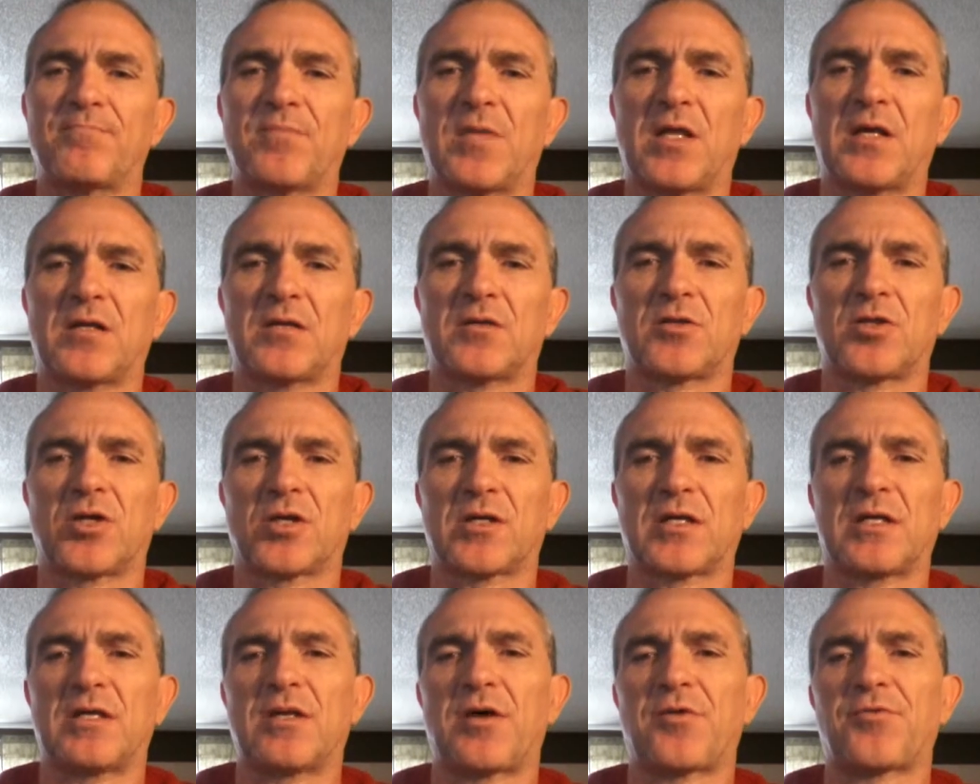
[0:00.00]
It
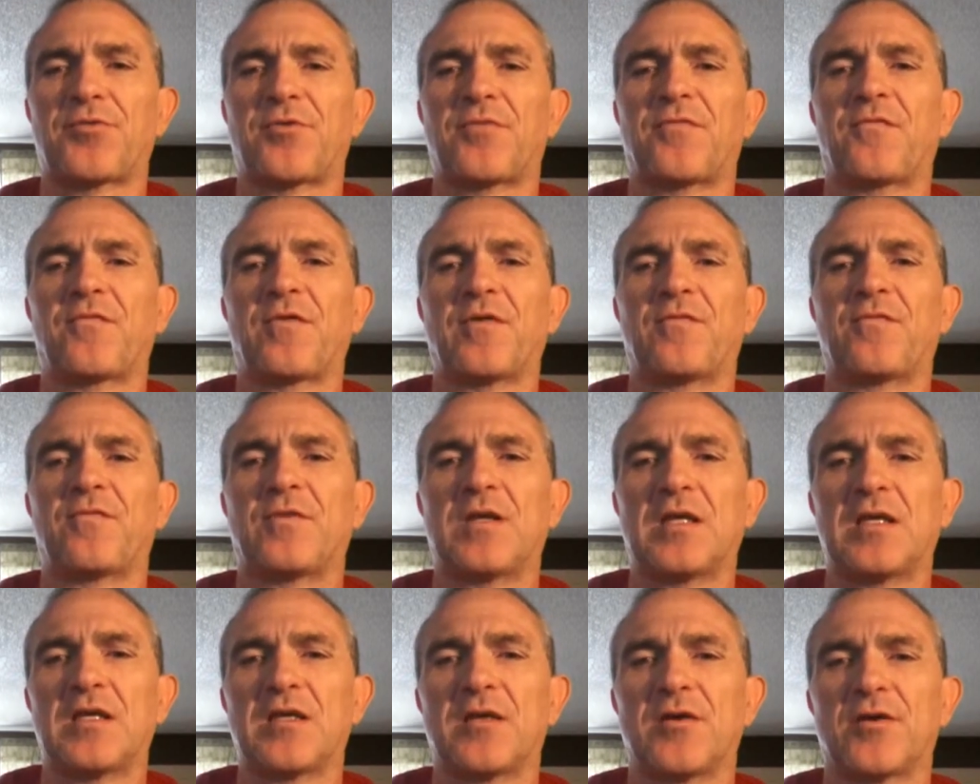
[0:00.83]
took another
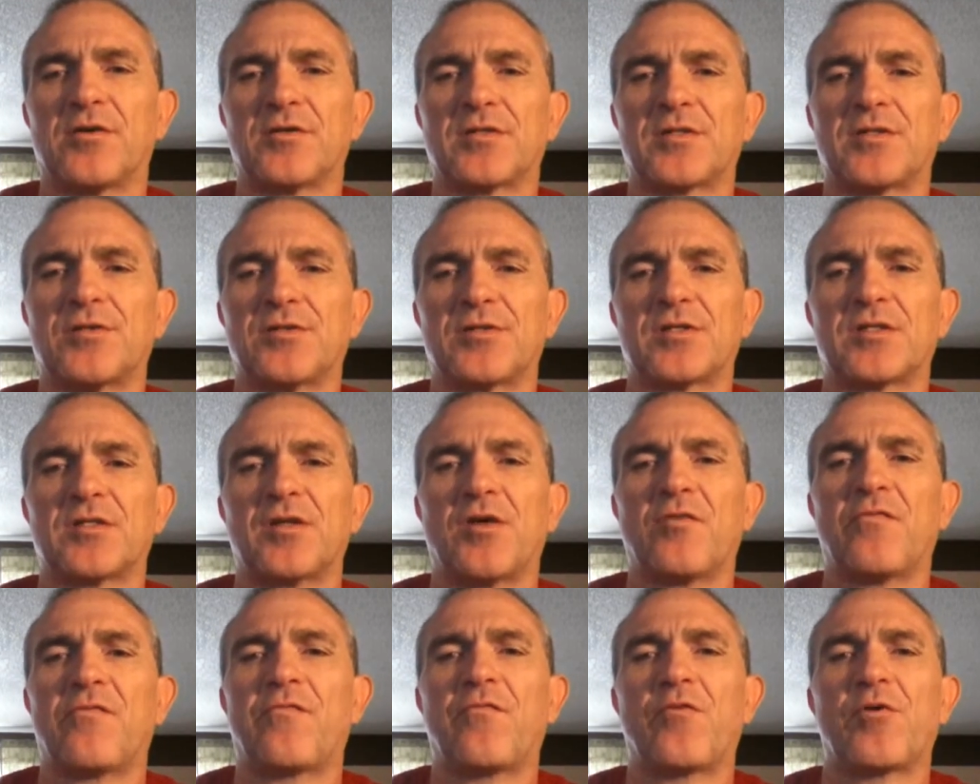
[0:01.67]
50 years or
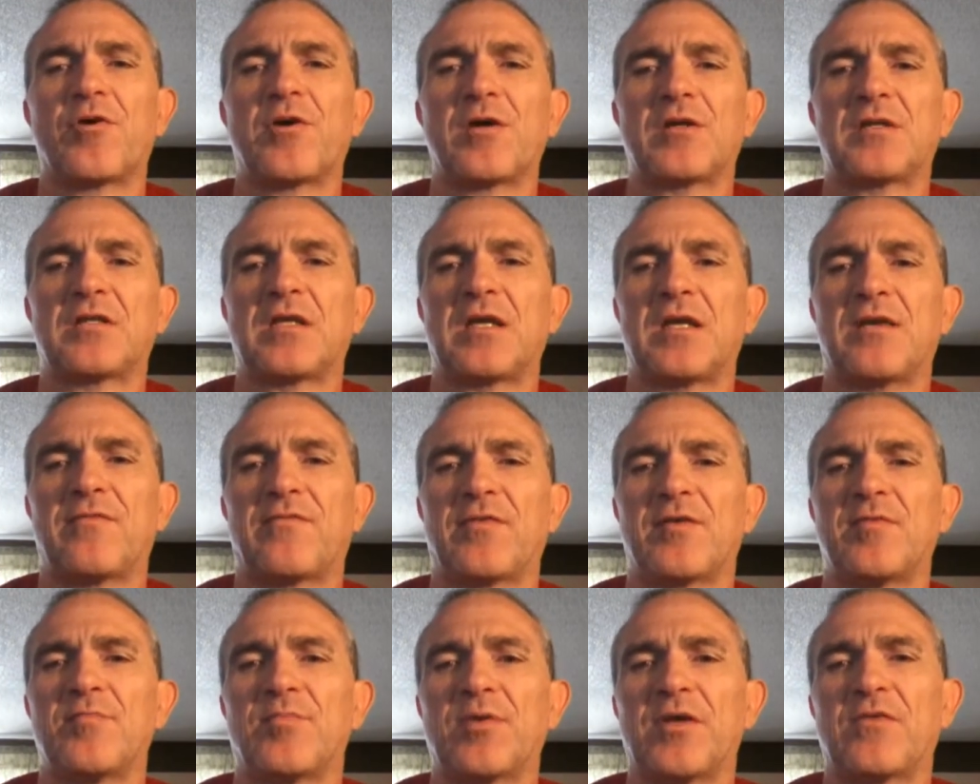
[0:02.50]
so for it to
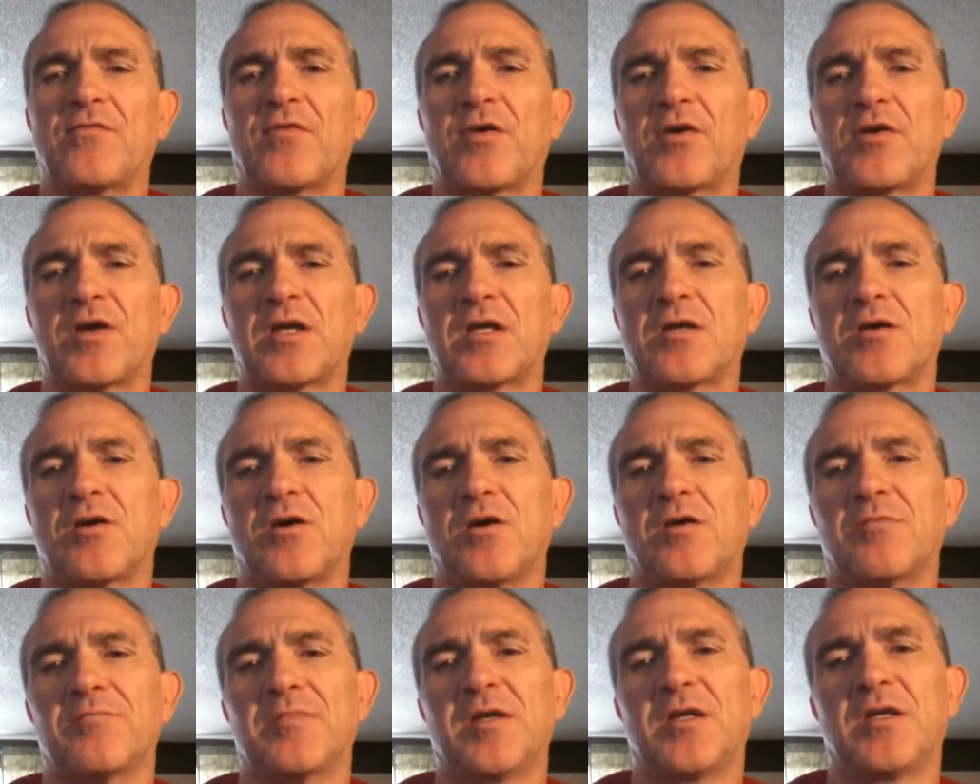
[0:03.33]
even be very
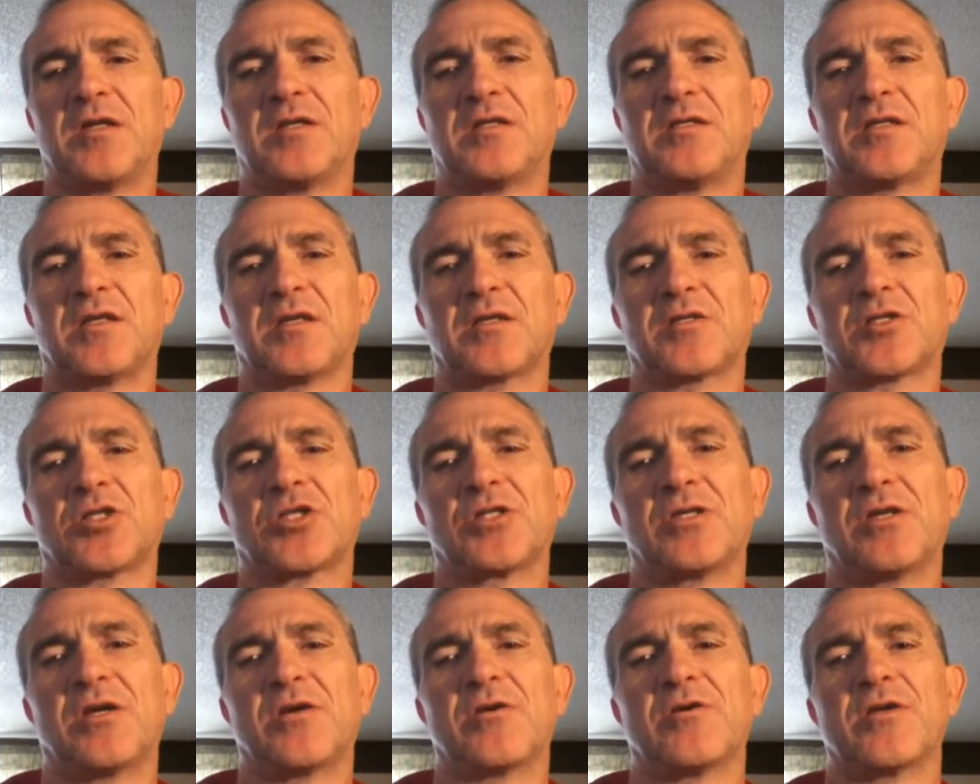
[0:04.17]
common in
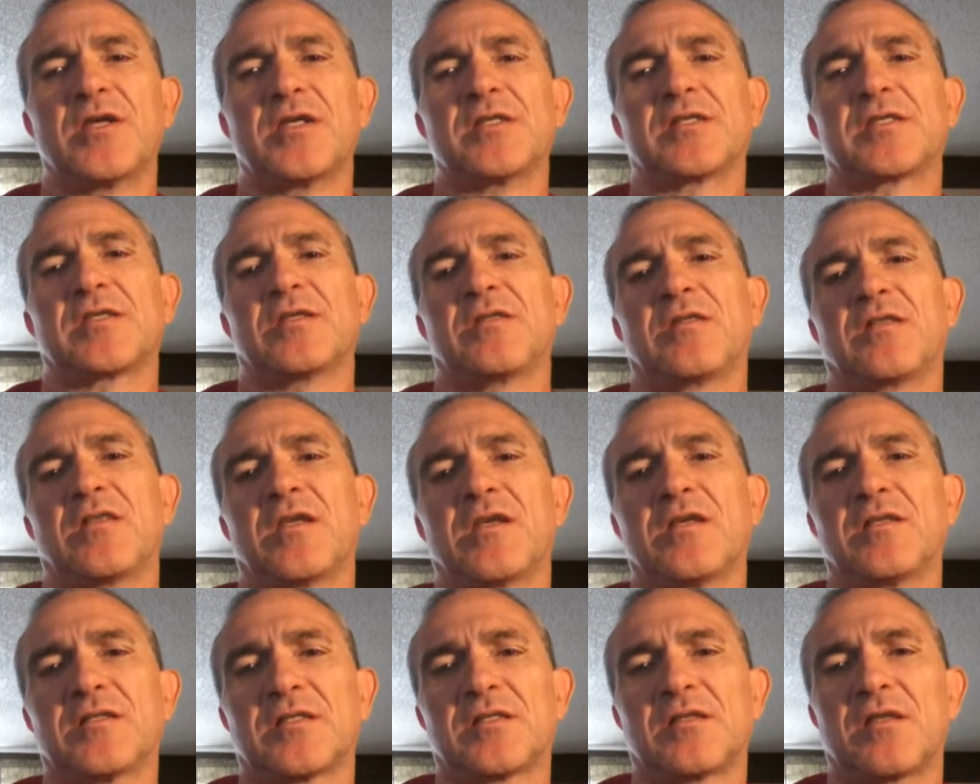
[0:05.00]
dictionaries and
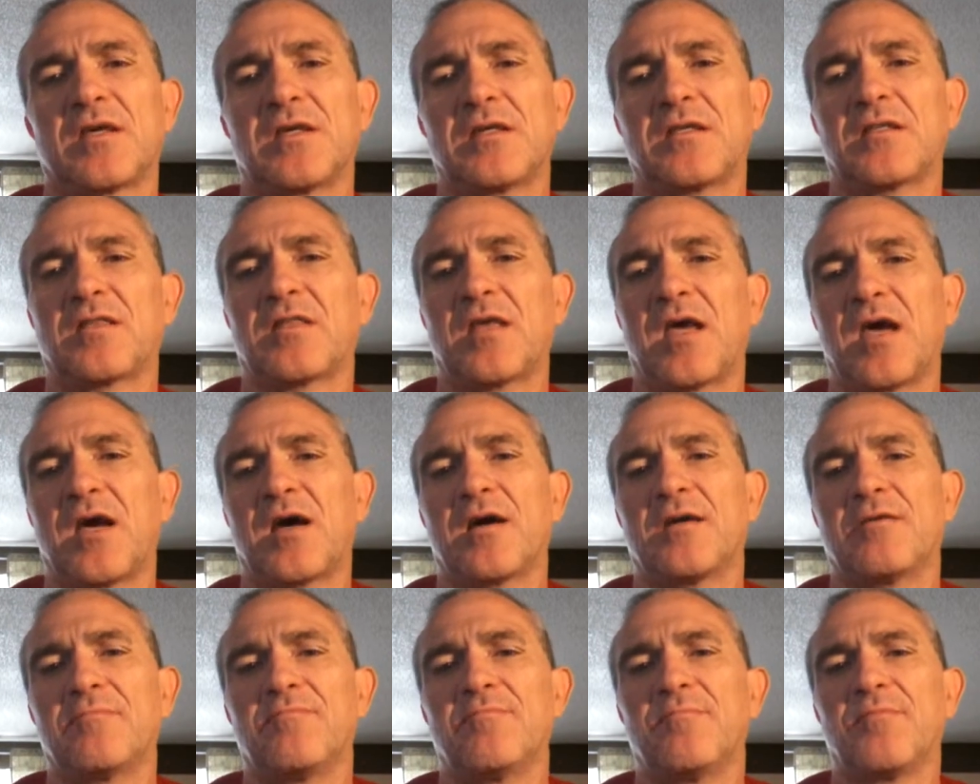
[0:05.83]
things like
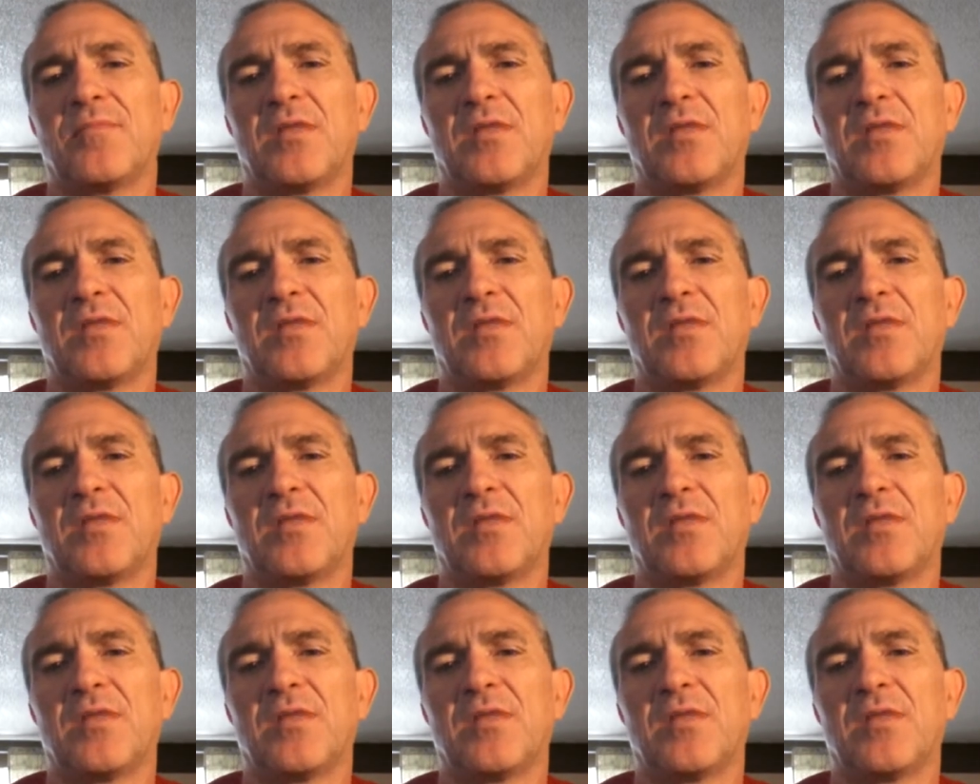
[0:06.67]
that.